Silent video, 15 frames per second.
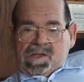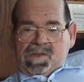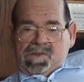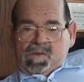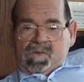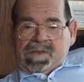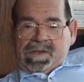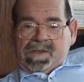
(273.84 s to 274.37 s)

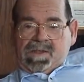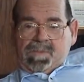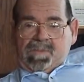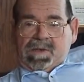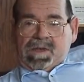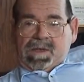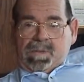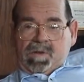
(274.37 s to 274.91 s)
So take some
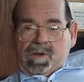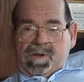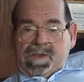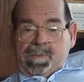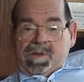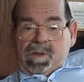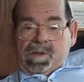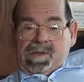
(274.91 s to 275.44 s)
time on
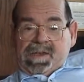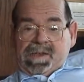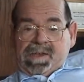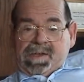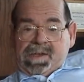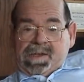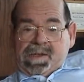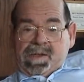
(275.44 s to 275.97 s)
M L K
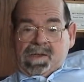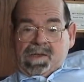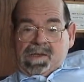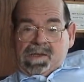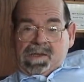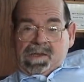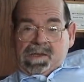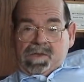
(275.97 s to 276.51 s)
Day
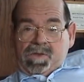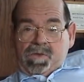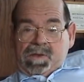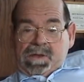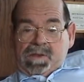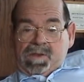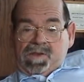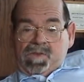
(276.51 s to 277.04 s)
and
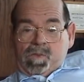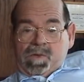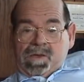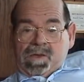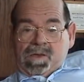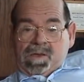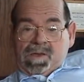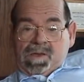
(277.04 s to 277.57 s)
throughout this
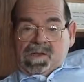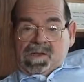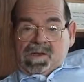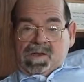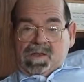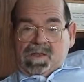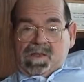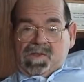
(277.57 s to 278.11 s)
week
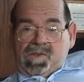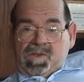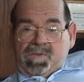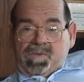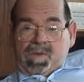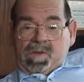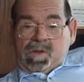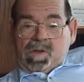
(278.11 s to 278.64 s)
to listen
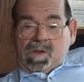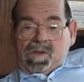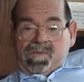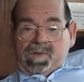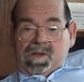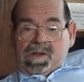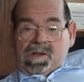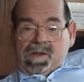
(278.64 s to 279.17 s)
for the call
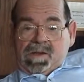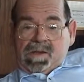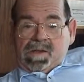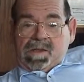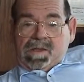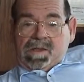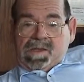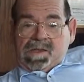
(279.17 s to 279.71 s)
of God.
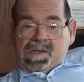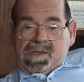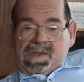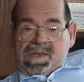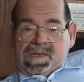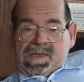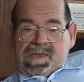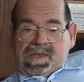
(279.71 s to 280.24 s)

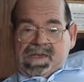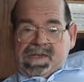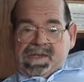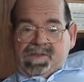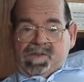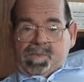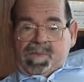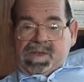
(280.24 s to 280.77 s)
He
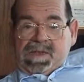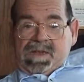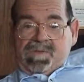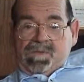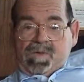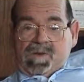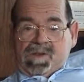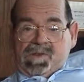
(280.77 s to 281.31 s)
has a plan
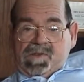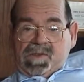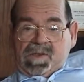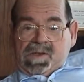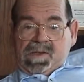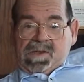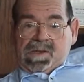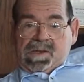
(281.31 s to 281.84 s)
for us,
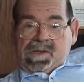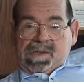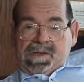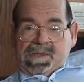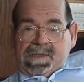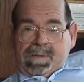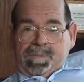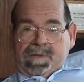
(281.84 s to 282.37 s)

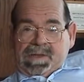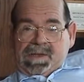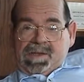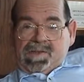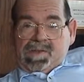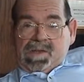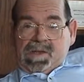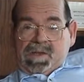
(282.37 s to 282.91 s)
and that plan
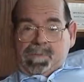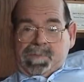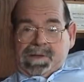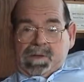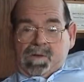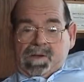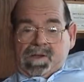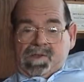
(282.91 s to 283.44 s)
is not
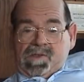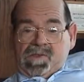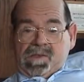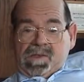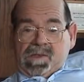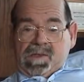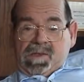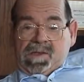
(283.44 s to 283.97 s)
about us.
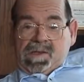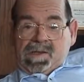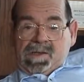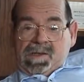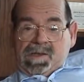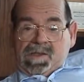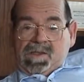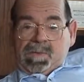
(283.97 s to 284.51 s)

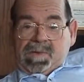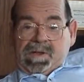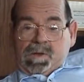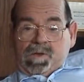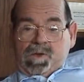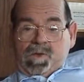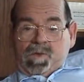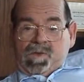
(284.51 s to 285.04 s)
It's
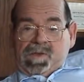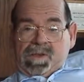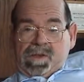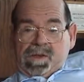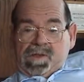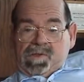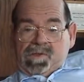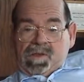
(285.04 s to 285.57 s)
about using
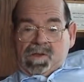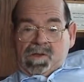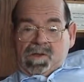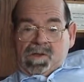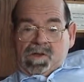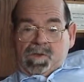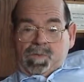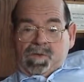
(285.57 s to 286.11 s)
us
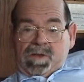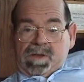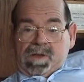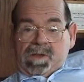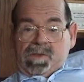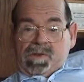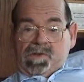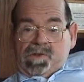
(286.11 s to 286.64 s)
to bring
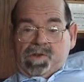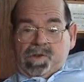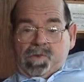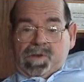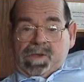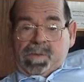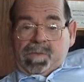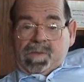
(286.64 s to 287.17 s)
others to
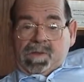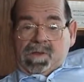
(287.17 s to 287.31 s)
him